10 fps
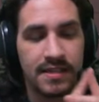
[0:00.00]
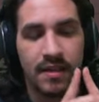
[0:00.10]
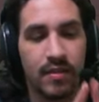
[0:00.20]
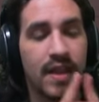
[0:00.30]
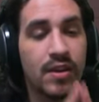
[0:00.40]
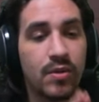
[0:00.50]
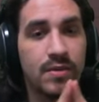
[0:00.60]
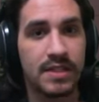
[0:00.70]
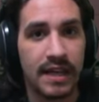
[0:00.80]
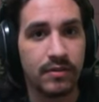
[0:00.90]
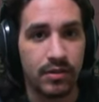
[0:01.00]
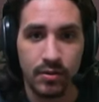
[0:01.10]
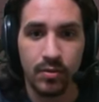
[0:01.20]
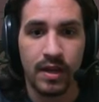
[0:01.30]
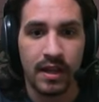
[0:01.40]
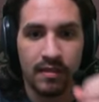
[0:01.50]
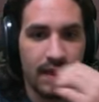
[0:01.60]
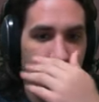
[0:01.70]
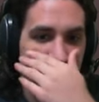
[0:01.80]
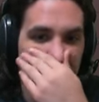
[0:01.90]
They don't tell you
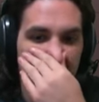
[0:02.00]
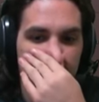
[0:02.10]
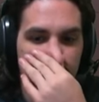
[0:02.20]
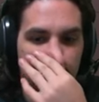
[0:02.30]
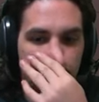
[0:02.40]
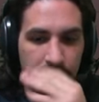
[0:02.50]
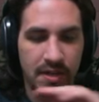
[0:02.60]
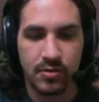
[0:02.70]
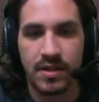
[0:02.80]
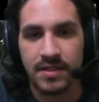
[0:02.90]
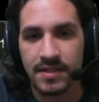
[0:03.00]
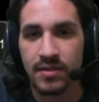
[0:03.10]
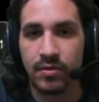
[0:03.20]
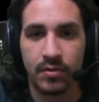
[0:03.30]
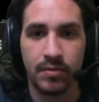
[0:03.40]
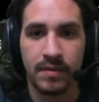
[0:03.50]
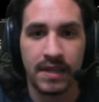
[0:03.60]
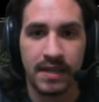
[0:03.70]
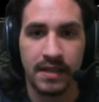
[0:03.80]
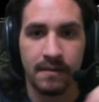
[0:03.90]
that the Metria secret room
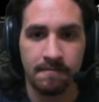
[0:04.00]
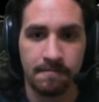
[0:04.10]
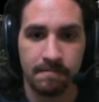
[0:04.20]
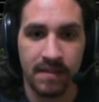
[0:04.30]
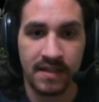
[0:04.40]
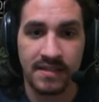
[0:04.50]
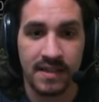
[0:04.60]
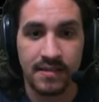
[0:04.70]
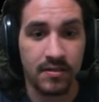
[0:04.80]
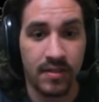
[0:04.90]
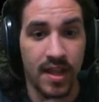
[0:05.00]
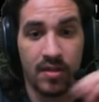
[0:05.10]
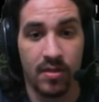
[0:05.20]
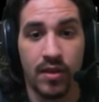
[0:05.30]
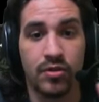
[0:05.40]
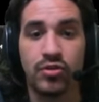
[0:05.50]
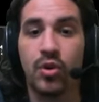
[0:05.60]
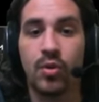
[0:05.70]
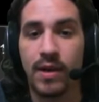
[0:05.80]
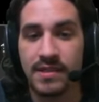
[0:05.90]
key exists. Th there's no
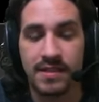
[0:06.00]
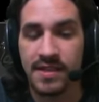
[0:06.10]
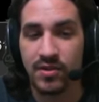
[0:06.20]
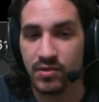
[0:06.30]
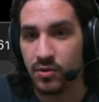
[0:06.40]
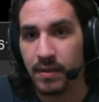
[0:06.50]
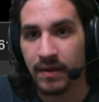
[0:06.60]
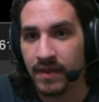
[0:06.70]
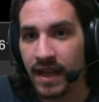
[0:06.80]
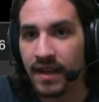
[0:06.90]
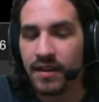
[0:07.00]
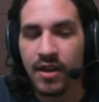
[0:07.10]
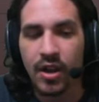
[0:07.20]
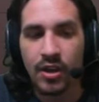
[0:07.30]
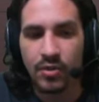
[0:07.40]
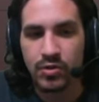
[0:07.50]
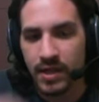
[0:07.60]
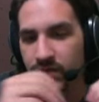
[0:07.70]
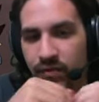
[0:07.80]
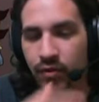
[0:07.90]
quest that tells you about that. You just have
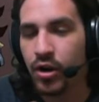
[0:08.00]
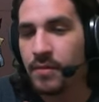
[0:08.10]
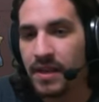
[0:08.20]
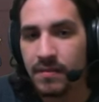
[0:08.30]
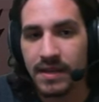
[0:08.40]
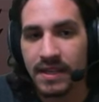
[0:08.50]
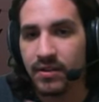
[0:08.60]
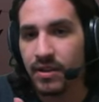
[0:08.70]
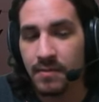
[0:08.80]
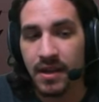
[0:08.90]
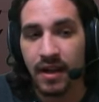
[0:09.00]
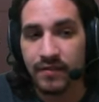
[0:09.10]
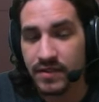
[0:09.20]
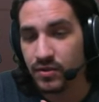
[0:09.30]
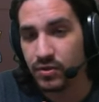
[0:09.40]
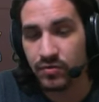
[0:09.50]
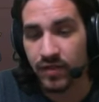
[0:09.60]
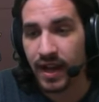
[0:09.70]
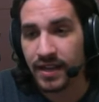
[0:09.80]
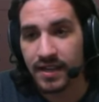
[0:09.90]
to farm him and kill him enough until you
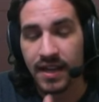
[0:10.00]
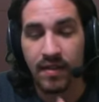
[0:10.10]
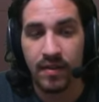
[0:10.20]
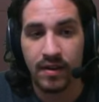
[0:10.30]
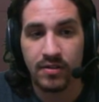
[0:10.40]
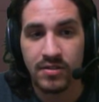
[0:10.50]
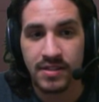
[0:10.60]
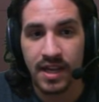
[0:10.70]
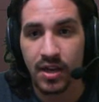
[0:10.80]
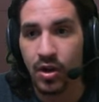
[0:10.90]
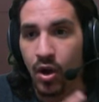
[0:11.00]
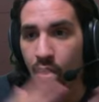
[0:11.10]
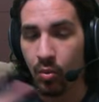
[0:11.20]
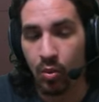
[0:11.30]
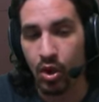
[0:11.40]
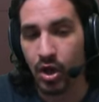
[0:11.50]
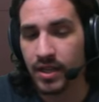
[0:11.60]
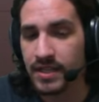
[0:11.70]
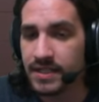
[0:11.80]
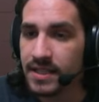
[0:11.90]
find it, and then say, what
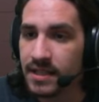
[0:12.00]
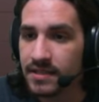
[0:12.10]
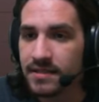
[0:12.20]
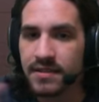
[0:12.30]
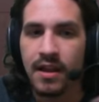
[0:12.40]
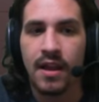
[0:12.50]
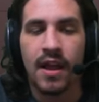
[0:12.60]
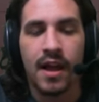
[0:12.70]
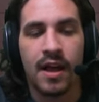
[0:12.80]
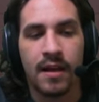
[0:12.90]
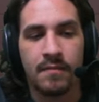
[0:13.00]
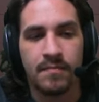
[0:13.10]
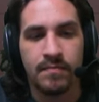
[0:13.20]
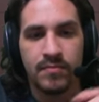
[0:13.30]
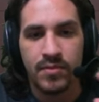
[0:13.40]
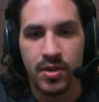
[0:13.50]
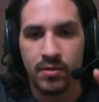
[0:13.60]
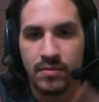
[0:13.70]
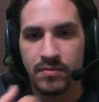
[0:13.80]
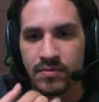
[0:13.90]
is this? Um,
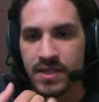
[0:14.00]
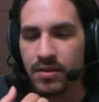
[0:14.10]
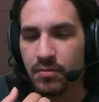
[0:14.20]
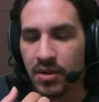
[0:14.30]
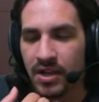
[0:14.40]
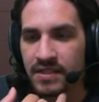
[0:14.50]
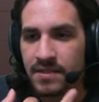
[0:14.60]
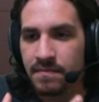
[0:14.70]
so, secret boss